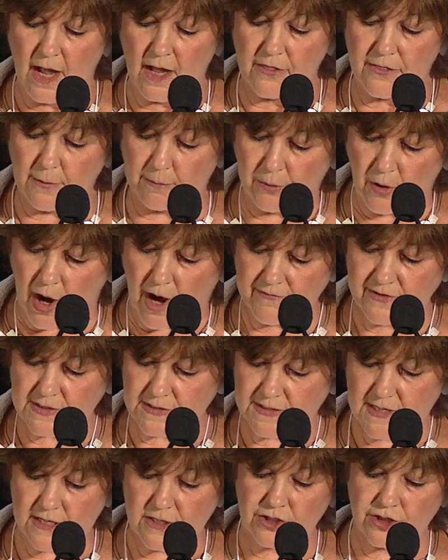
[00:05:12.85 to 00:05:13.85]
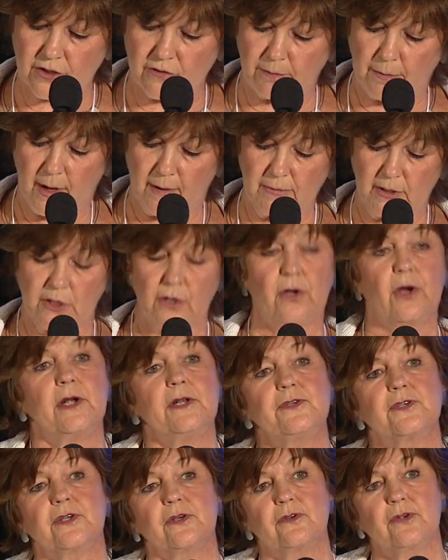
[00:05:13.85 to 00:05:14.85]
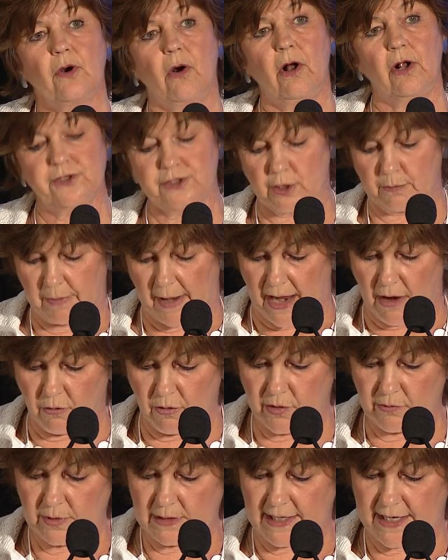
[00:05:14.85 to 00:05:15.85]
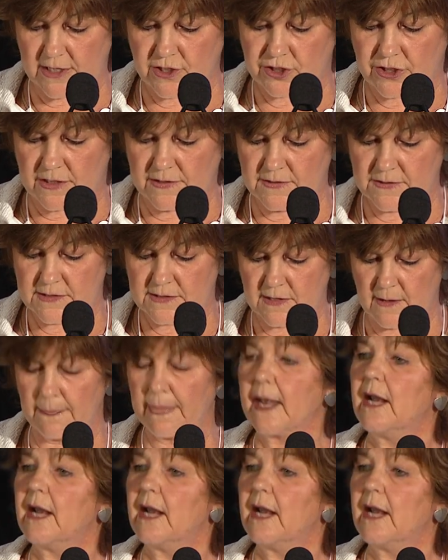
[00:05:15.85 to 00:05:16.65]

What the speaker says: the privatization of public goods to alter power relations,